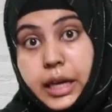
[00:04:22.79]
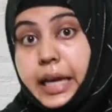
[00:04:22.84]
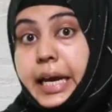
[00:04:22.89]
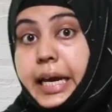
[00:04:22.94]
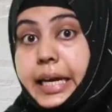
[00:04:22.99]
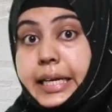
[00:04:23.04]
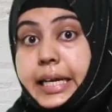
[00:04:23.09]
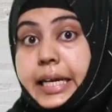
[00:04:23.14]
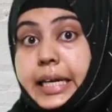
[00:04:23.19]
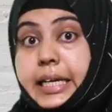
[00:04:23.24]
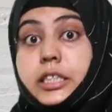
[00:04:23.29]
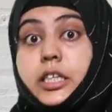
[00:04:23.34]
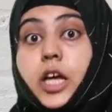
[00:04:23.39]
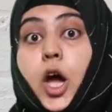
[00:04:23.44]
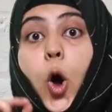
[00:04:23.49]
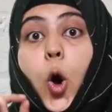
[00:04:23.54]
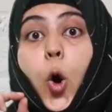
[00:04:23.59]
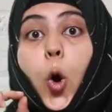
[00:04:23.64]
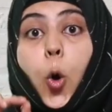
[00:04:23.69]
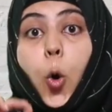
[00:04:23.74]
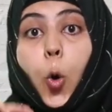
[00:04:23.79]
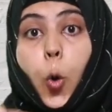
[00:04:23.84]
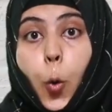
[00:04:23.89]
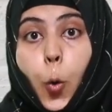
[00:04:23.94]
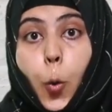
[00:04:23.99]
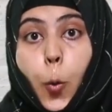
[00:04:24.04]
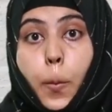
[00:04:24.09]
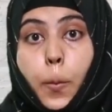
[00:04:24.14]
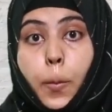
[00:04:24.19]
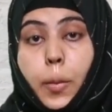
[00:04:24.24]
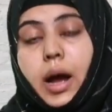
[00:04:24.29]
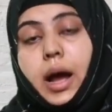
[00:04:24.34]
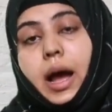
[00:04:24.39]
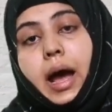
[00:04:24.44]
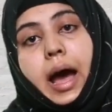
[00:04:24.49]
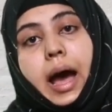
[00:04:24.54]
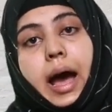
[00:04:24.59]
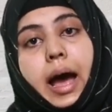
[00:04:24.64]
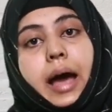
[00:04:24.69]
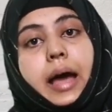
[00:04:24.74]
it is whom
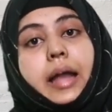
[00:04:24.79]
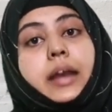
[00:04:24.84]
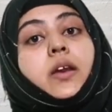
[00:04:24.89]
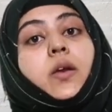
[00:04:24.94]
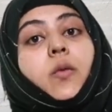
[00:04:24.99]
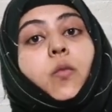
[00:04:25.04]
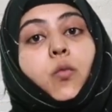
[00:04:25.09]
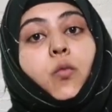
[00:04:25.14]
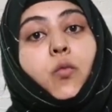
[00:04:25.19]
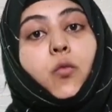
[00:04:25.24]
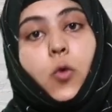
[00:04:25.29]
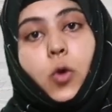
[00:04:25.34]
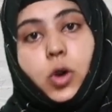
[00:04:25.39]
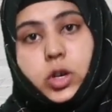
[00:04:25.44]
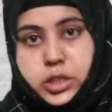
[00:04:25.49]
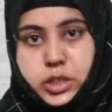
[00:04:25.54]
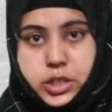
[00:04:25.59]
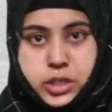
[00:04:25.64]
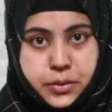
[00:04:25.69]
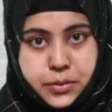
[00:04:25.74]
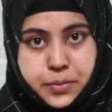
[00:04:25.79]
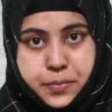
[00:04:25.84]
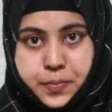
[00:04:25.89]
and what.